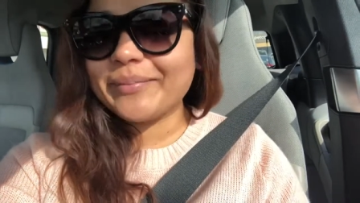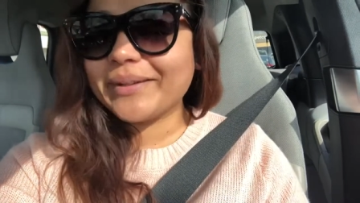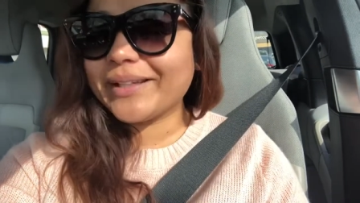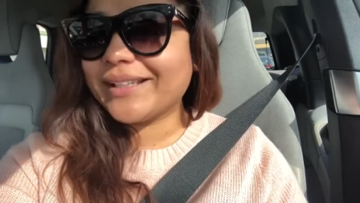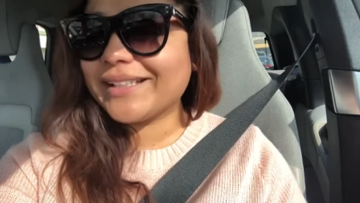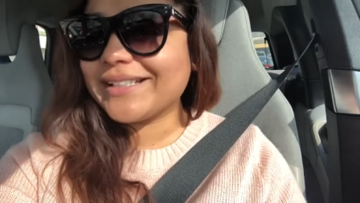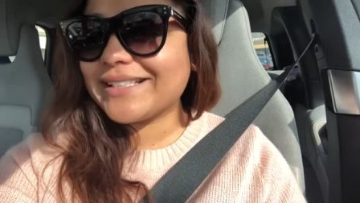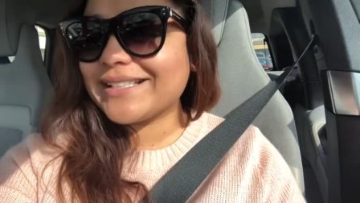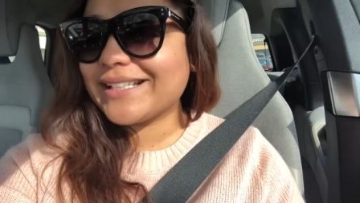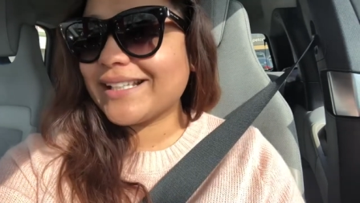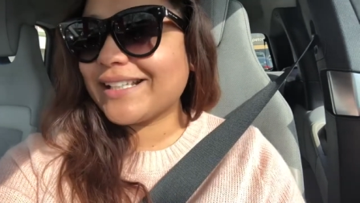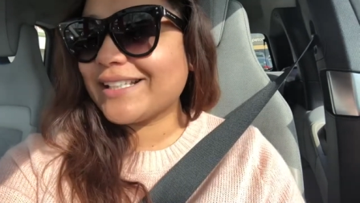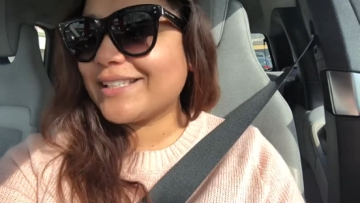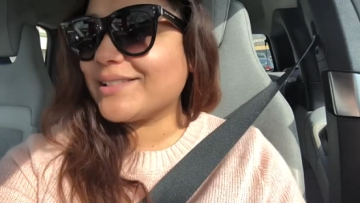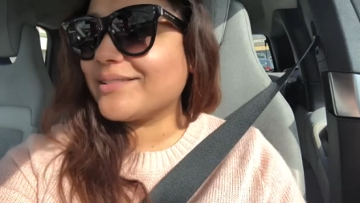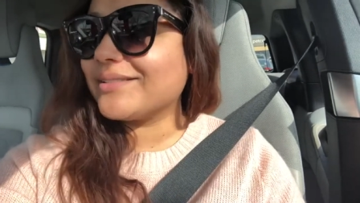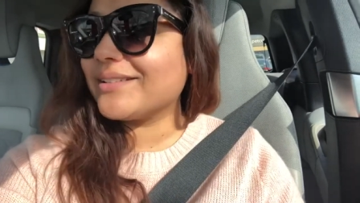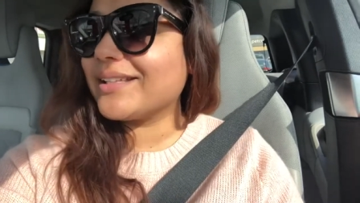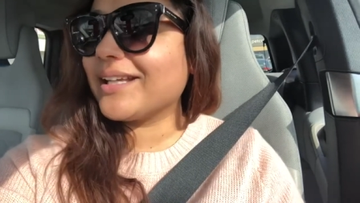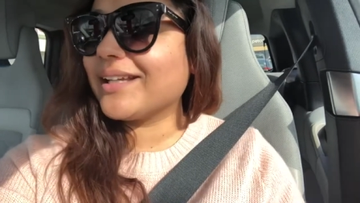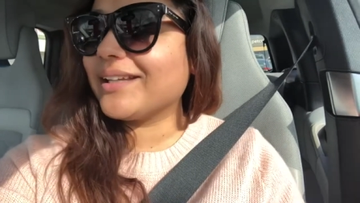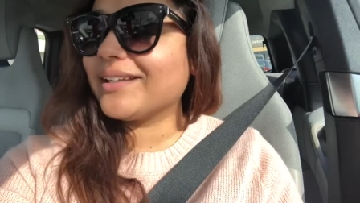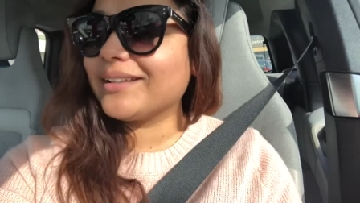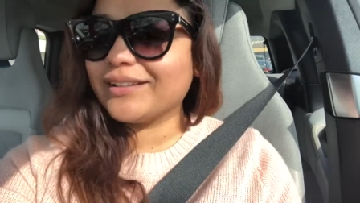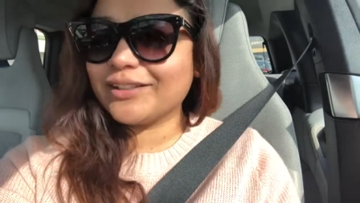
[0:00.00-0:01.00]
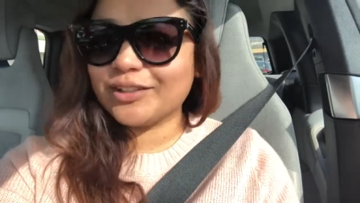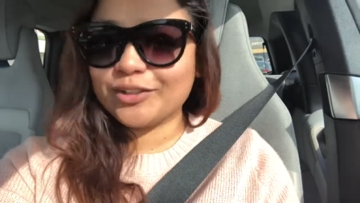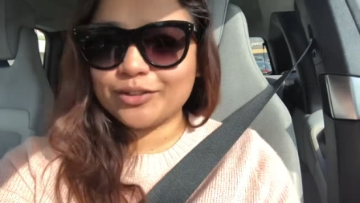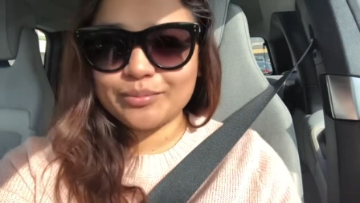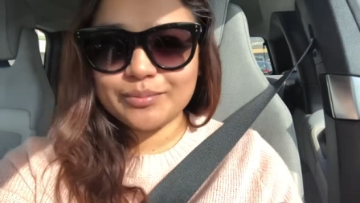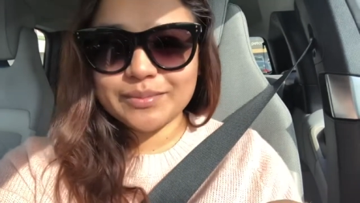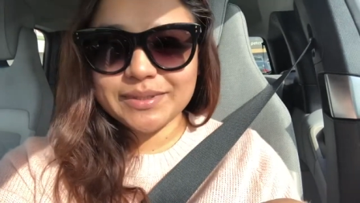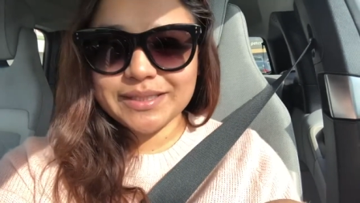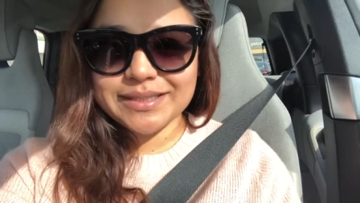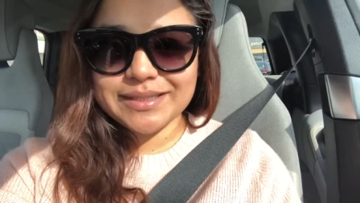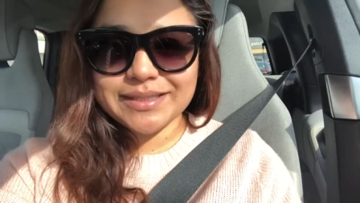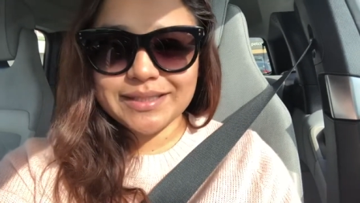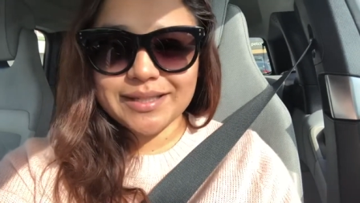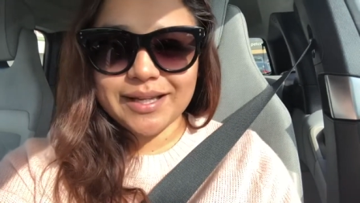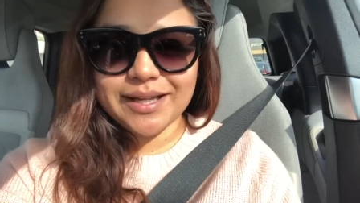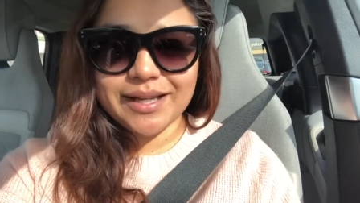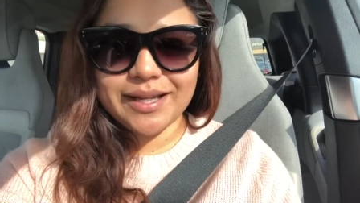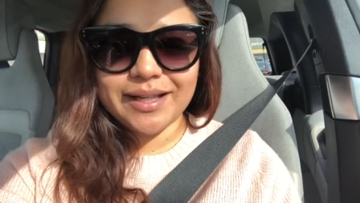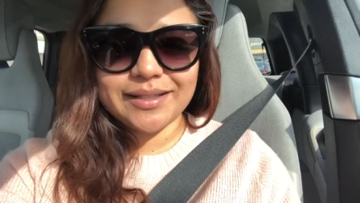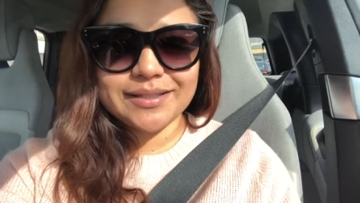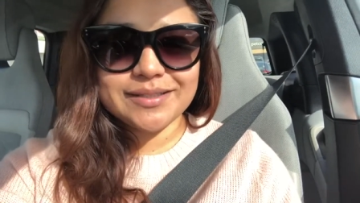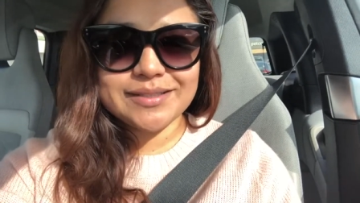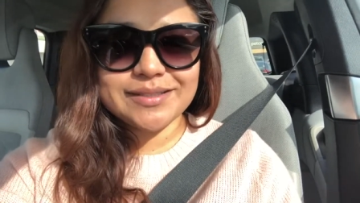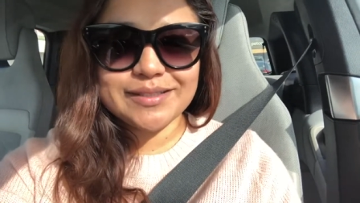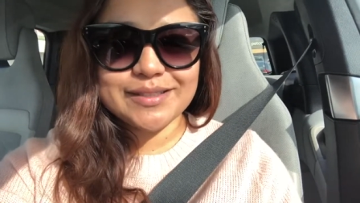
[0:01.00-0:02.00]
because they do like a little
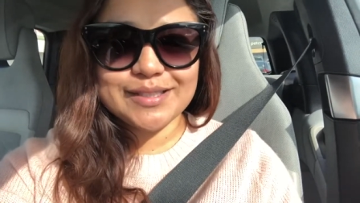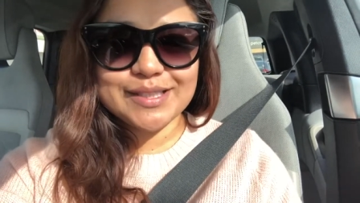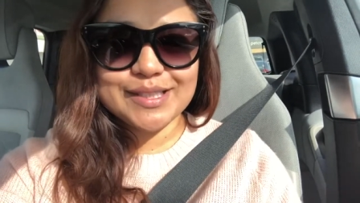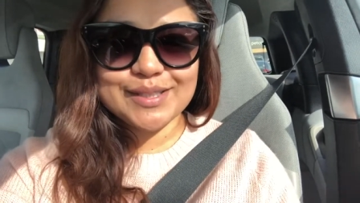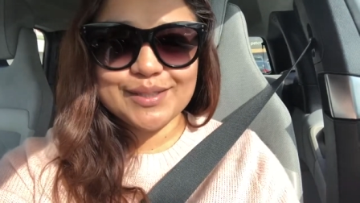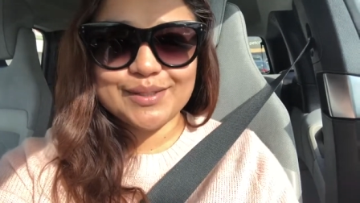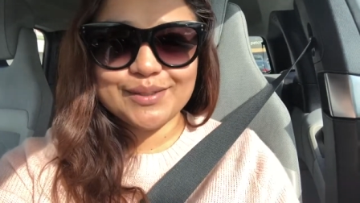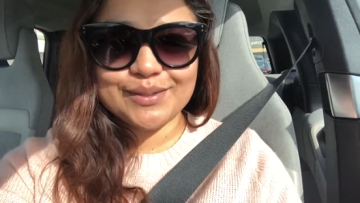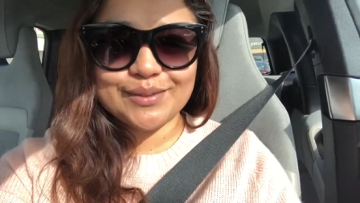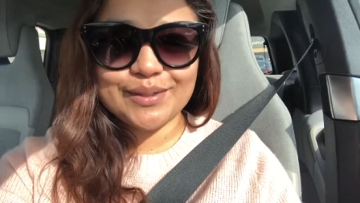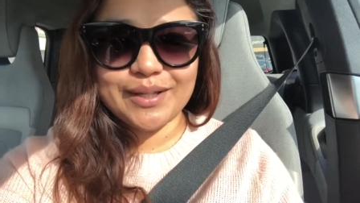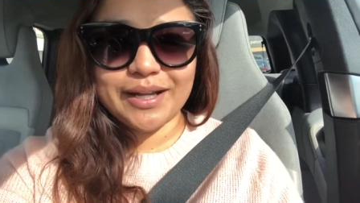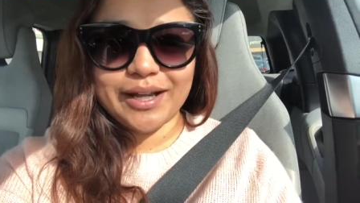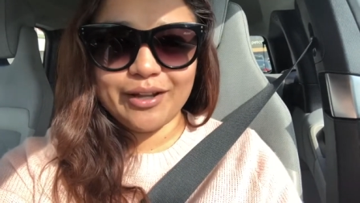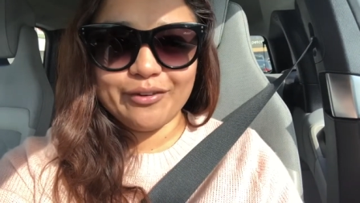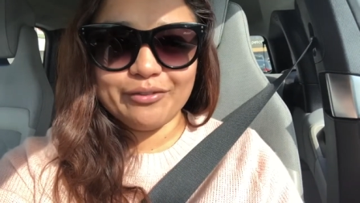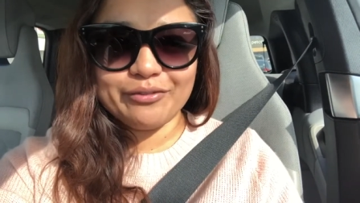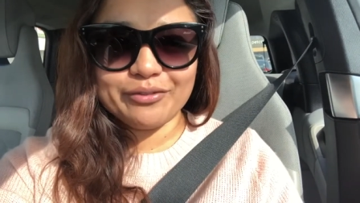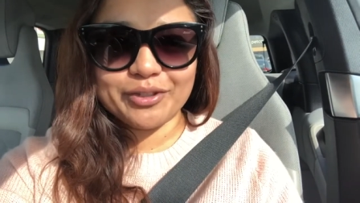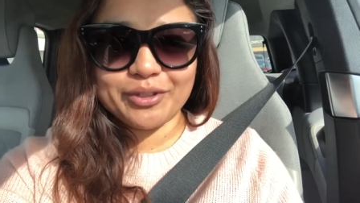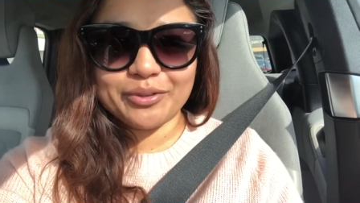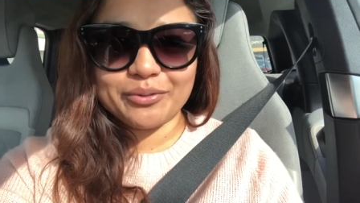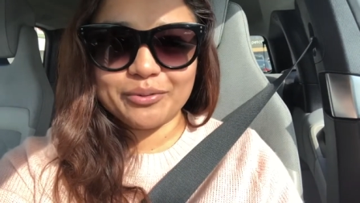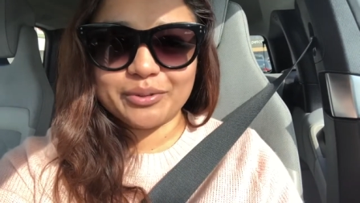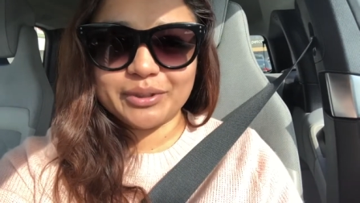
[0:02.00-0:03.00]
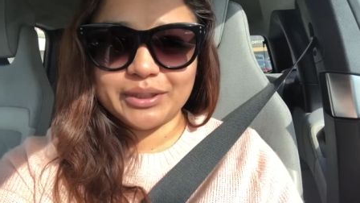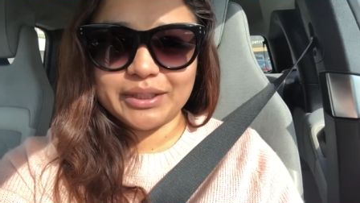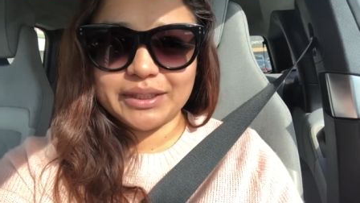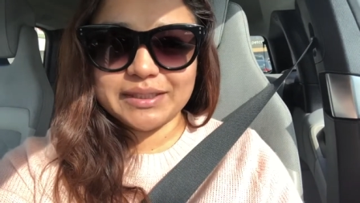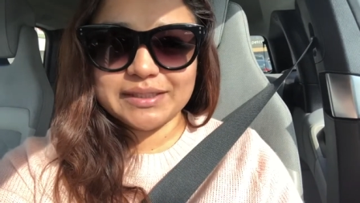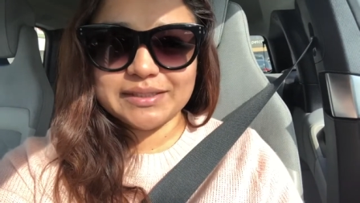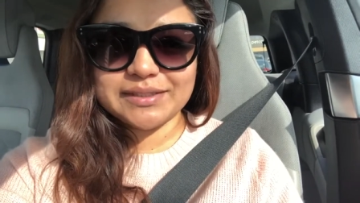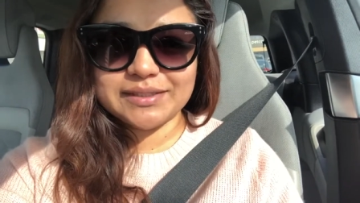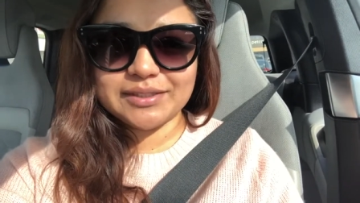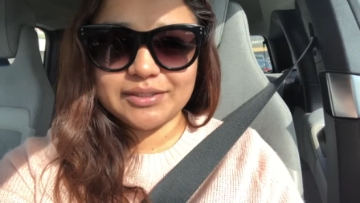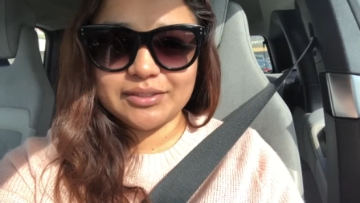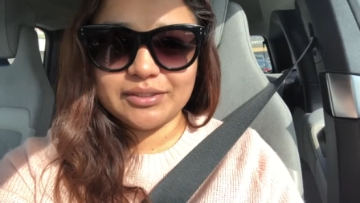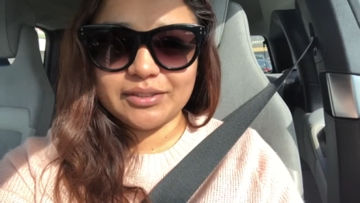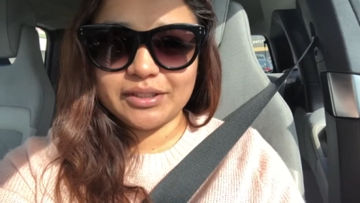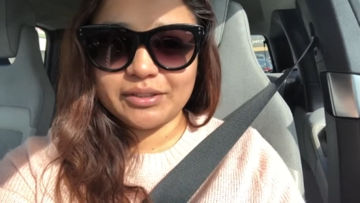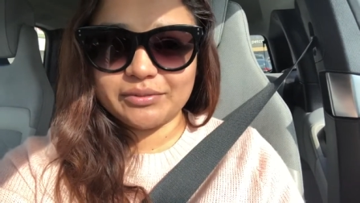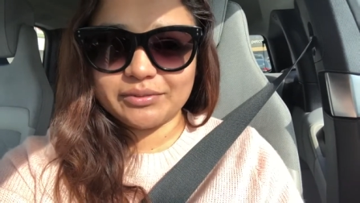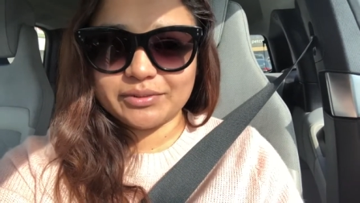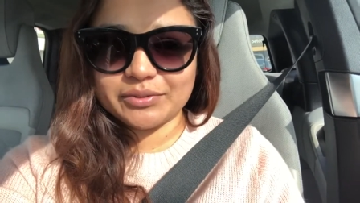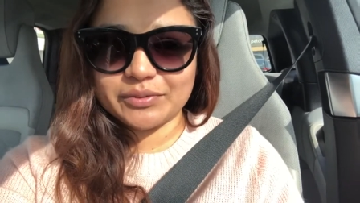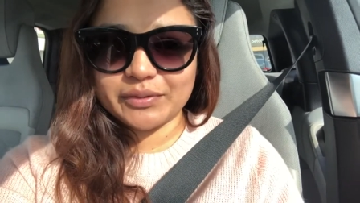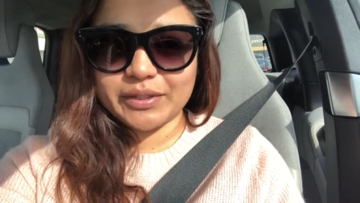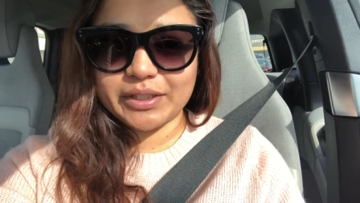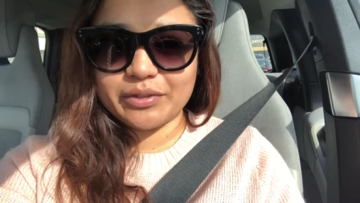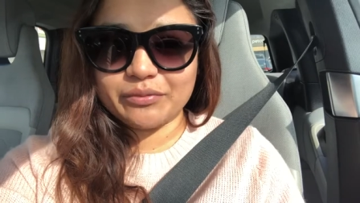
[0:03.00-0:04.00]
massage too afterwards so it
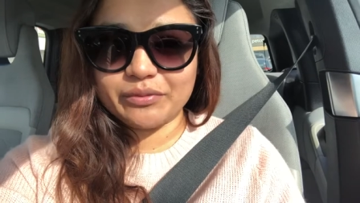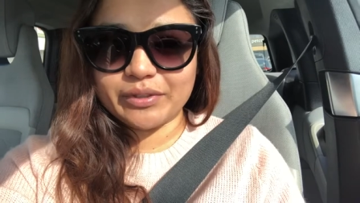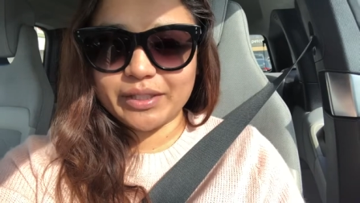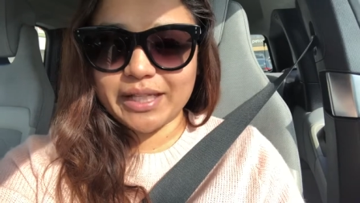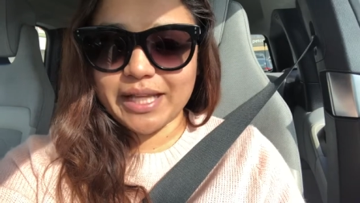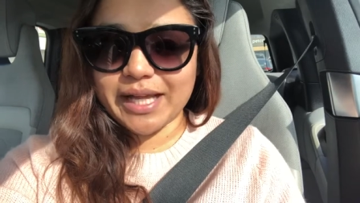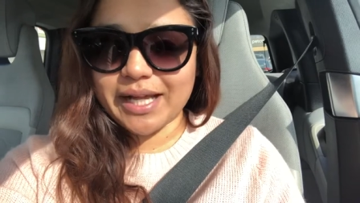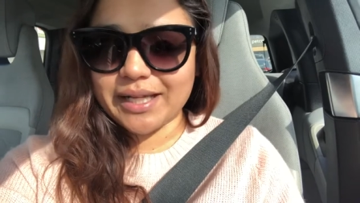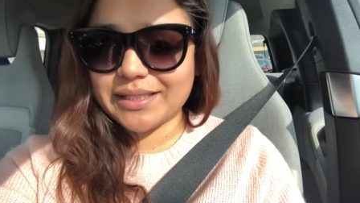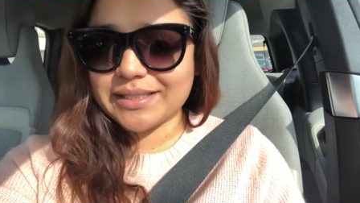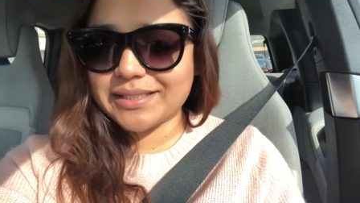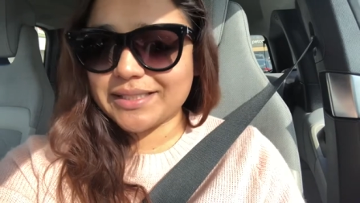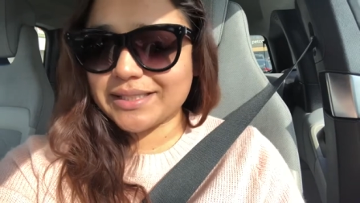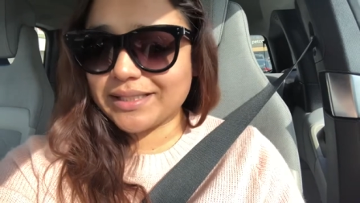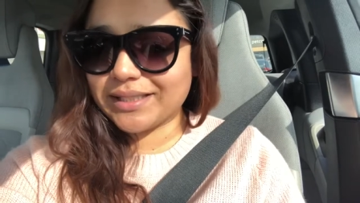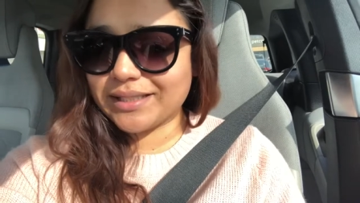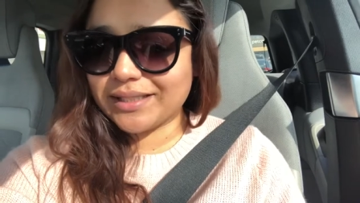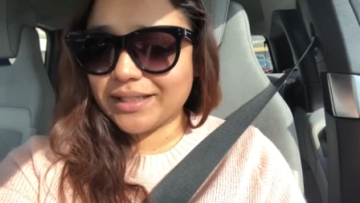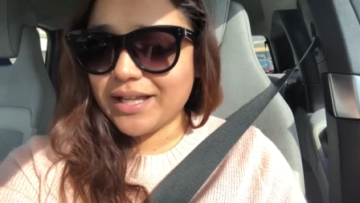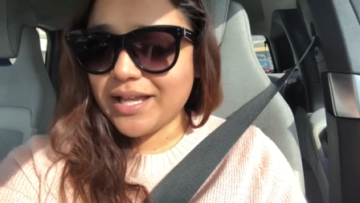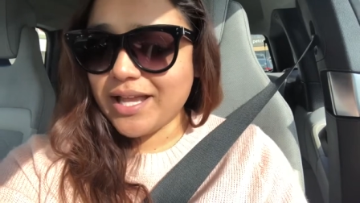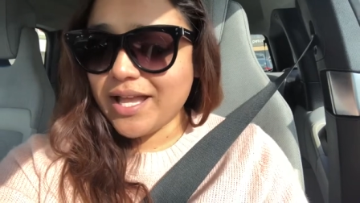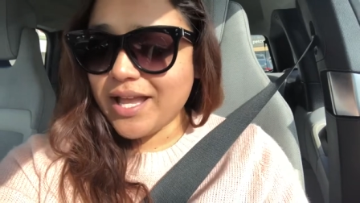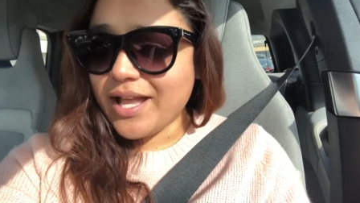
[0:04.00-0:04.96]
was really relaxing